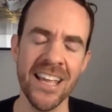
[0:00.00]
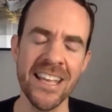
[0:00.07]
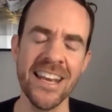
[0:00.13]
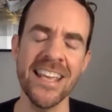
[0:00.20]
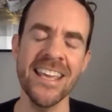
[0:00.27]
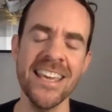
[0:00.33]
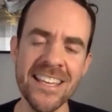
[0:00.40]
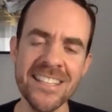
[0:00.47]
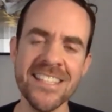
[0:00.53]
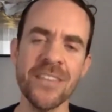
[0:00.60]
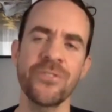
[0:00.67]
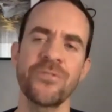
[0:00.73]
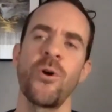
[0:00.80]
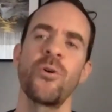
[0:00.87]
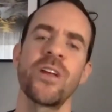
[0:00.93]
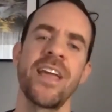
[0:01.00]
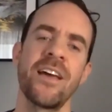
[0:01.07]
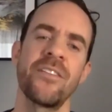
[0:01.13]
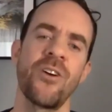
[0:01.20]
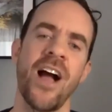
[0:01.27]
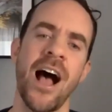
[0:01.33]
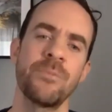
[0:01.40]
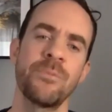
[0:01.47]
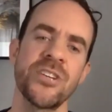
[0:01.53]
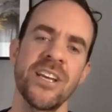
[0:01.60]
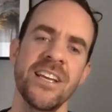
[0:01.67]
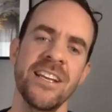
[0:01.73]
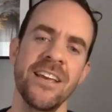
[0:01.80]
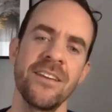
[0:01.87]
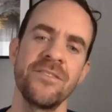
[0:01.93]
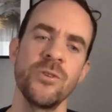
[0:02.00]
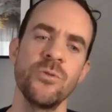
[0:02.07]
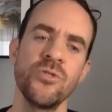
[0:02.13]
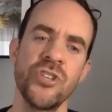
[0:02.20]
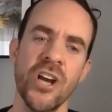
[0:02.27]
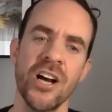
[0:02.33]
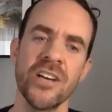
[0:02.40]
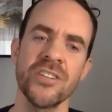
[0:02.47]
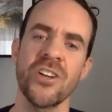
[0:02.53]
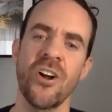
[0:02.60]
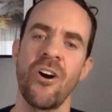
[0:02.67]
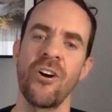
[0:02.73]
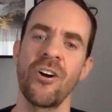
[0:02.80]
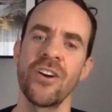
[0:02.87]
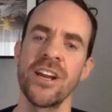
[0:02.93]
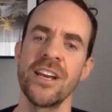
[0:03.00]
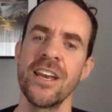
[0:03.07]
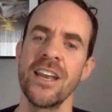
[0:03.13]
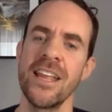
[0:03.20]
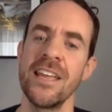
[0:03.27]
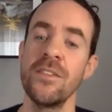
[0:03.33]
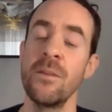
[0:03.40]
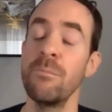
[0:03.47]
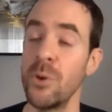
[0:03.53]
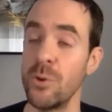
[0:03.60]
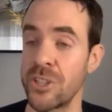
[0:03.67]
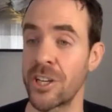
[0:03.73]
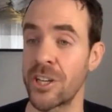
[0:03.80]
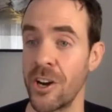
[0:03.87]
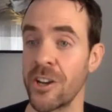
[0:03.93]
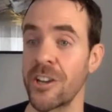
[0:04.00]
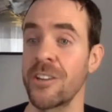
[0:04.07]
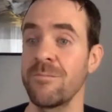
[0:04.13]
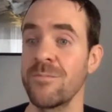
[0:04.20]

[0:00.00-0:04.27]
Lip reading: an easy throw together option if you just aren't in the mood to cook.